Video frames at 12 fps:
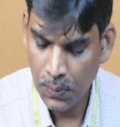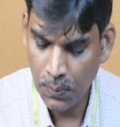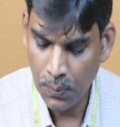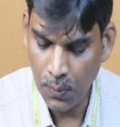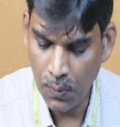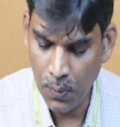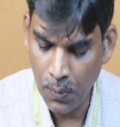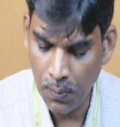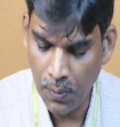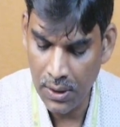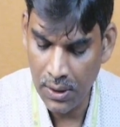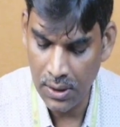
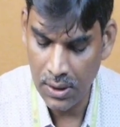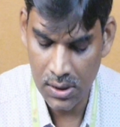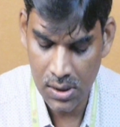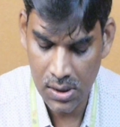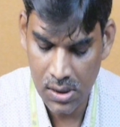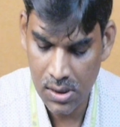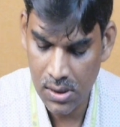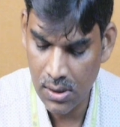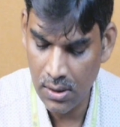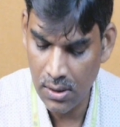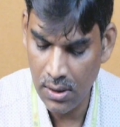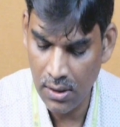whether it is
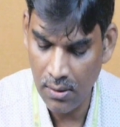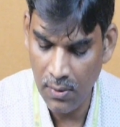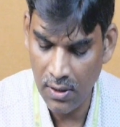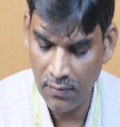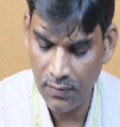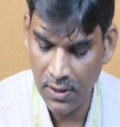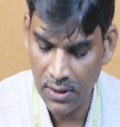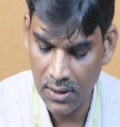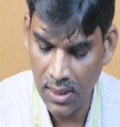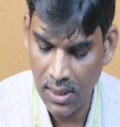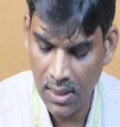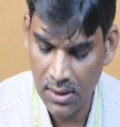dWFLD
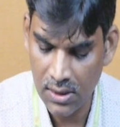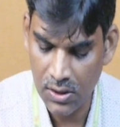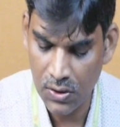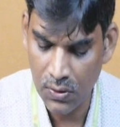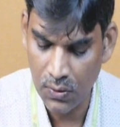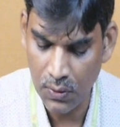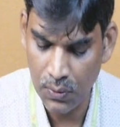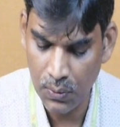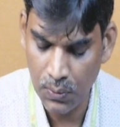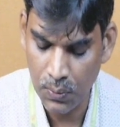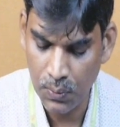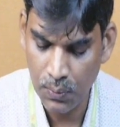dash is equal
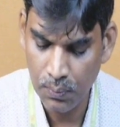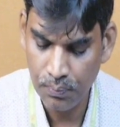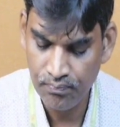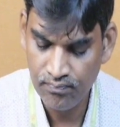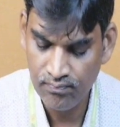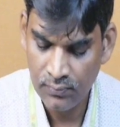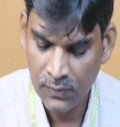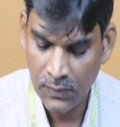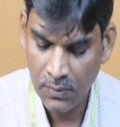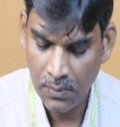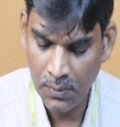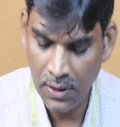to,
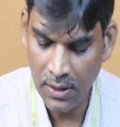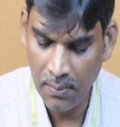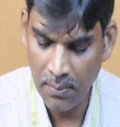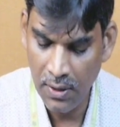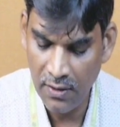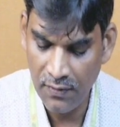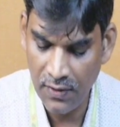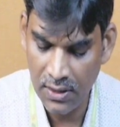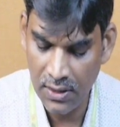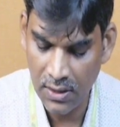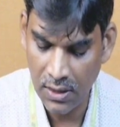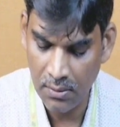dWFLD
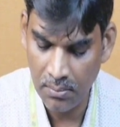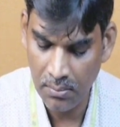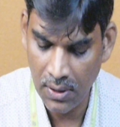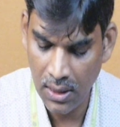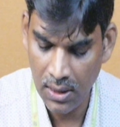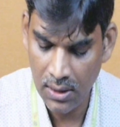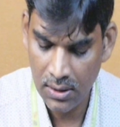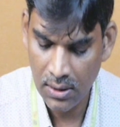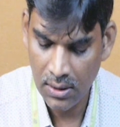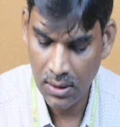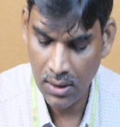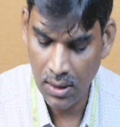is nothing but
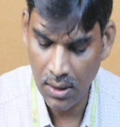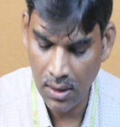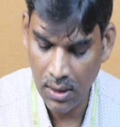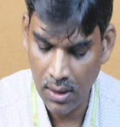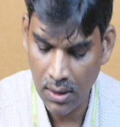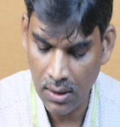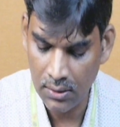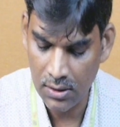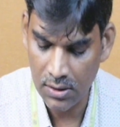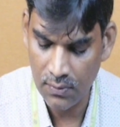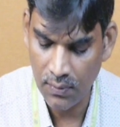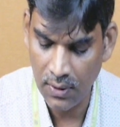
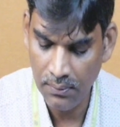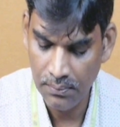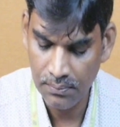this one,